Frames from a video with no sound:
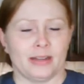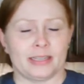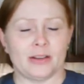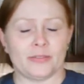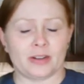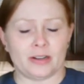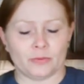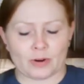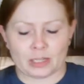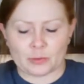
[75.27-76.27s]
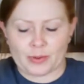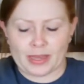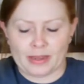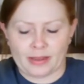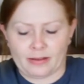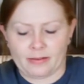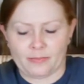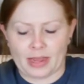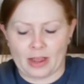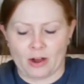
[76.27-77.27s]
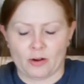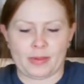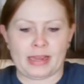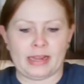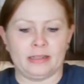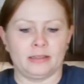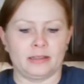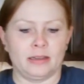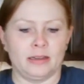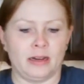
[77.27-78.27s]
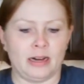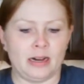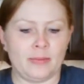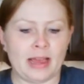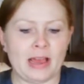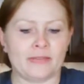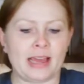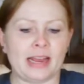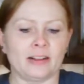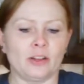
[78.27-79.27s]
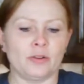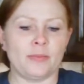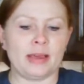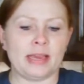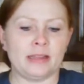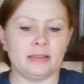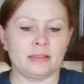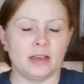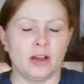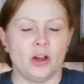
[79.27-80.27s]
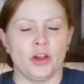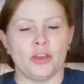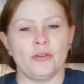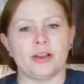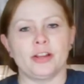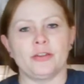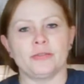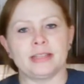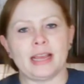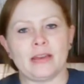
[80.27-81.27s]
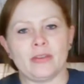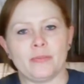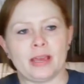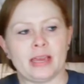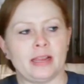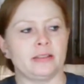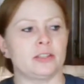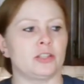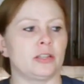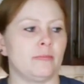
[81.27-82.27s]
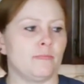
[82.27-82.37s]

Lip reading: difficult recipe by all means. I have cannellini beans. You can use navy beans,